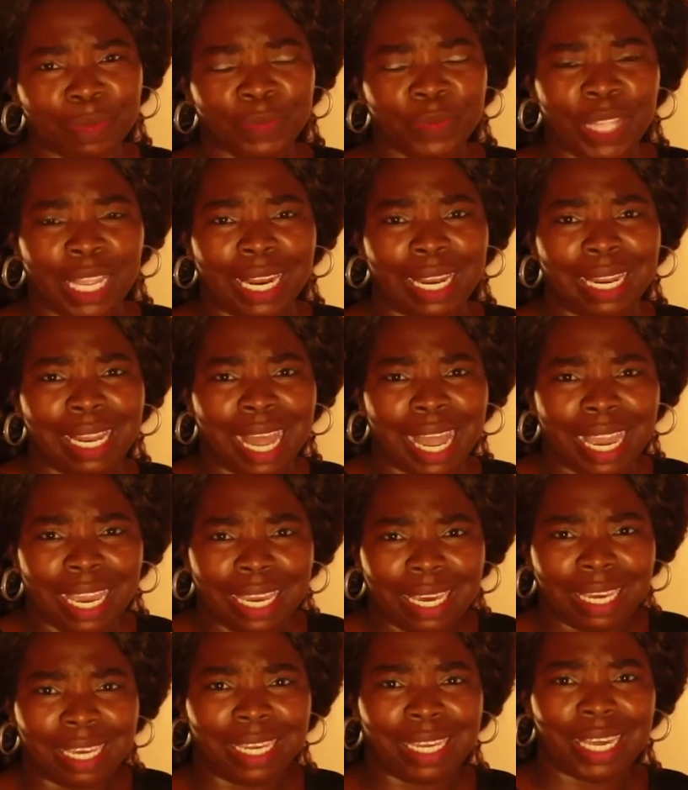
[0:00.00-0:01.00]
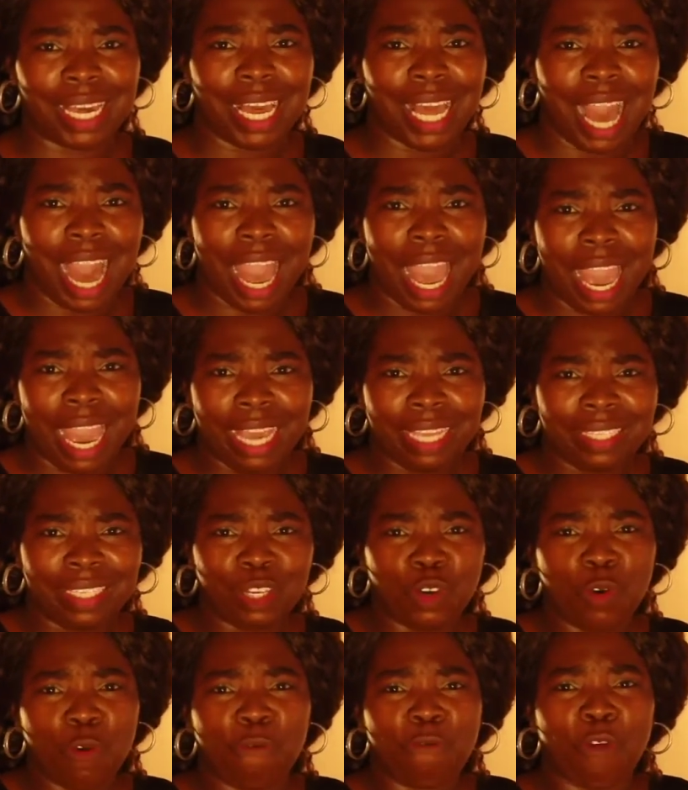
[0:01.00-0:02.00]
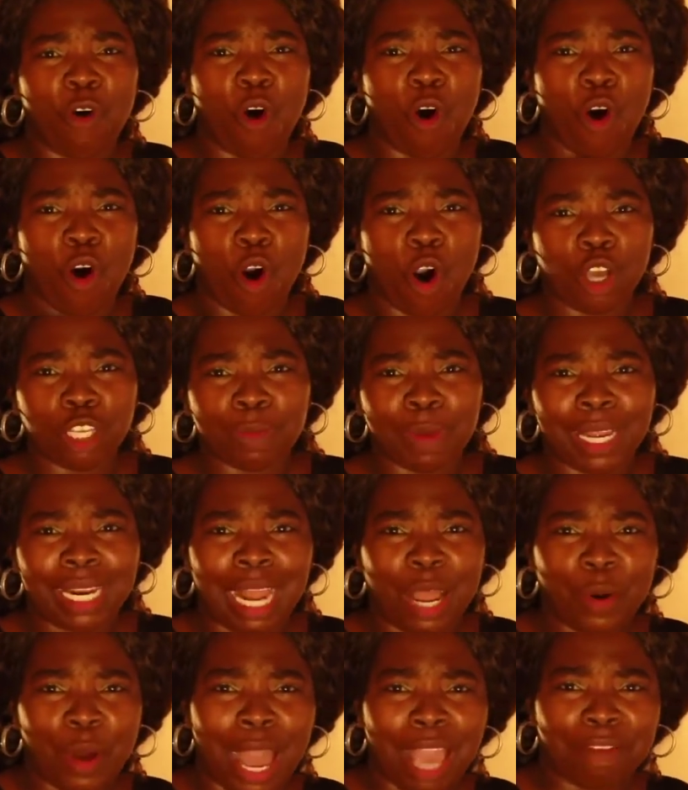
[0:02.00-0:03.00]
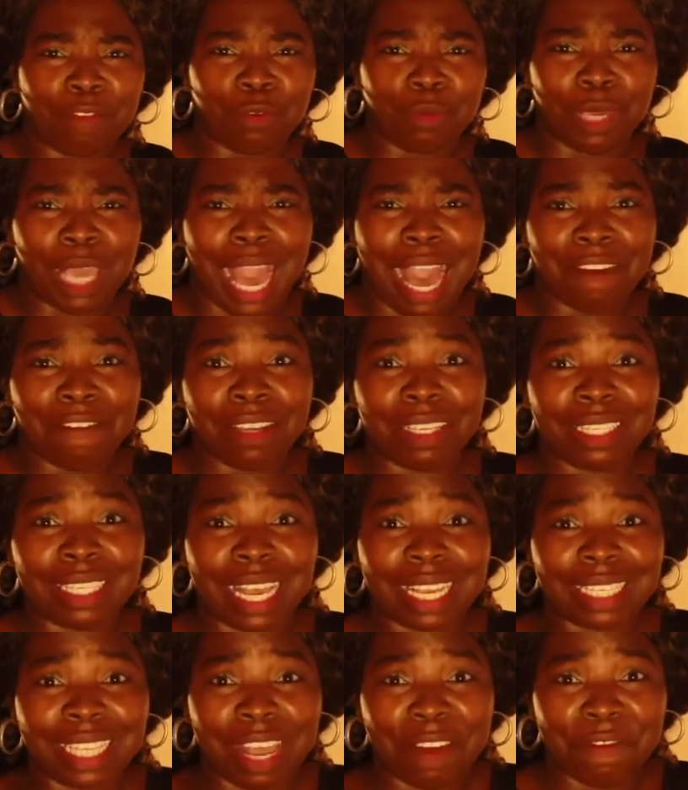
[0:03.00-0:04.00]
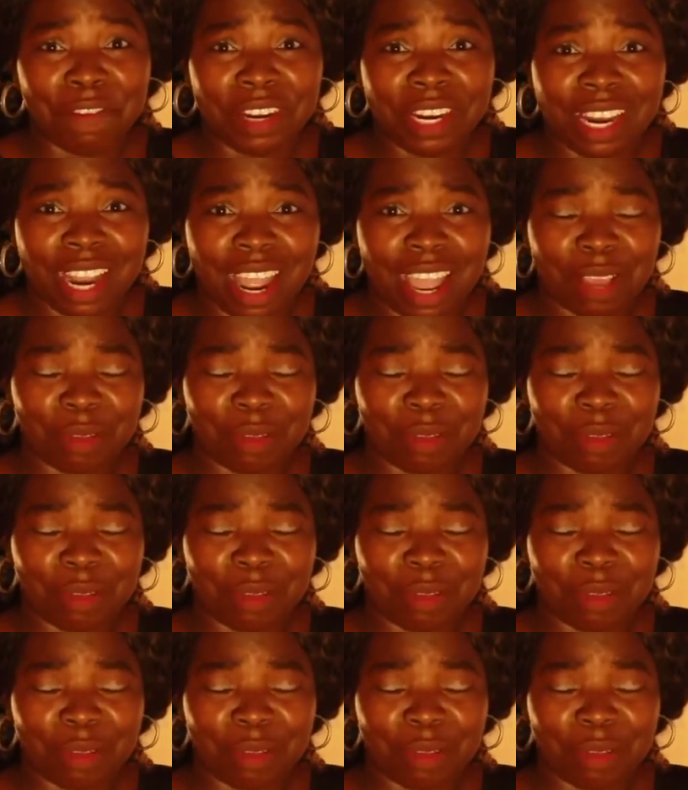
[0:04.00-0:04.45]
like, is it good for husband and wife to be having sex every day?